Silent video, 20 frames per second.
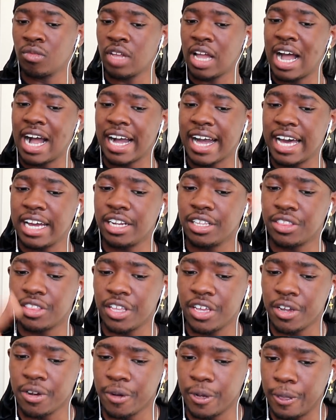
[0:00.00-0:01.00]
I got a
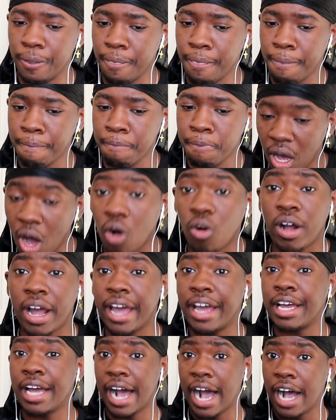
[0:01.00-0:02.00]
theory.
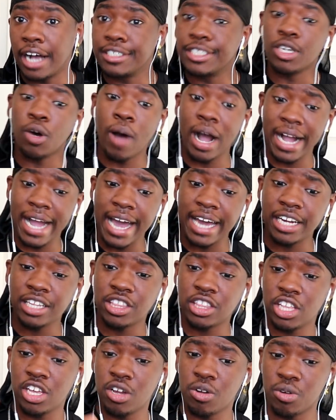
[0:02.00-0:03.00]
Okay, so I got a
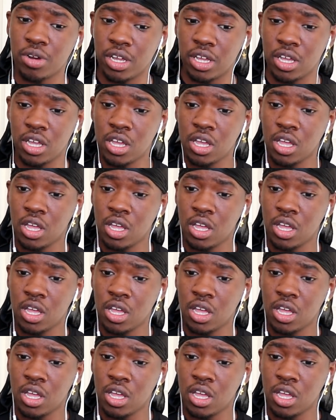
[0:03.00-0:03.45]
theory.